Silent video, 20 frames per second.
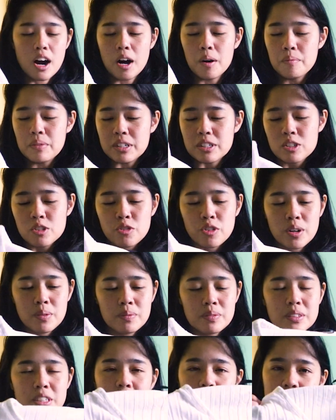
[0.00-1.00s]
It's
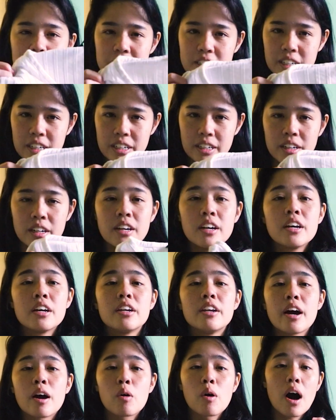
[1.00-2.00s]
from Shein.
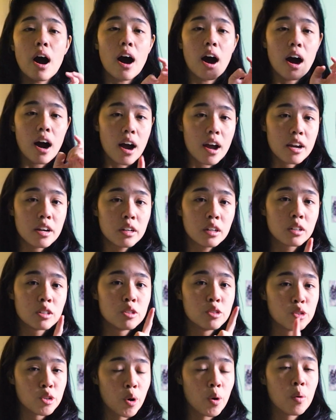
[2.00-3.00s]
Now, I
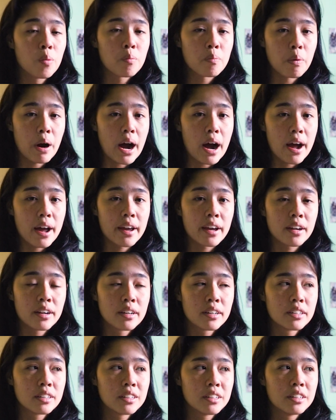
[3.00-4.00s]
don't buy
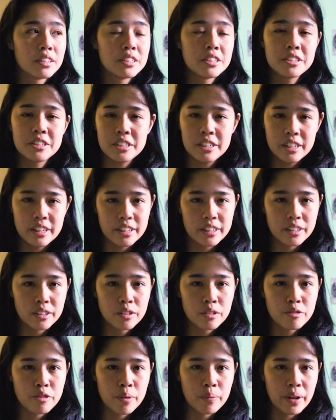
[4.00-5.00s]

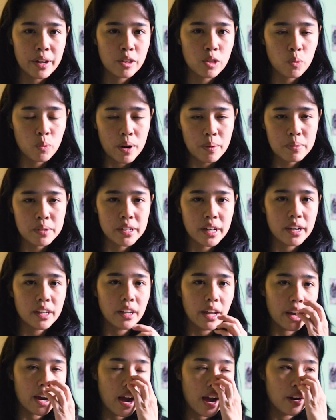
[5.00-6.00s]
Shein from like the
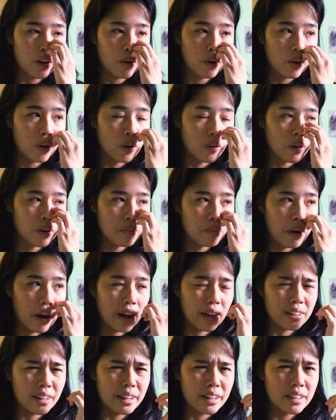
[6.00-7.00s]
website. Like, I don't go and
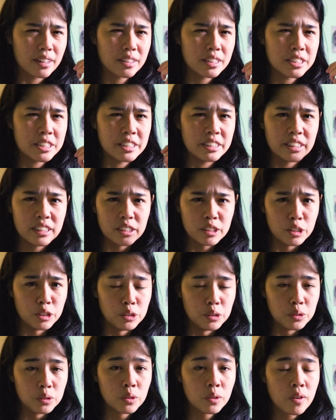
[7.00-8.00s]
buy like Shein
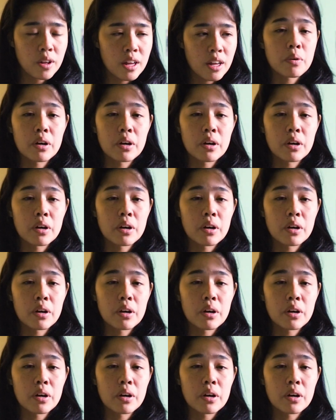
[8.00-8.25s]
new.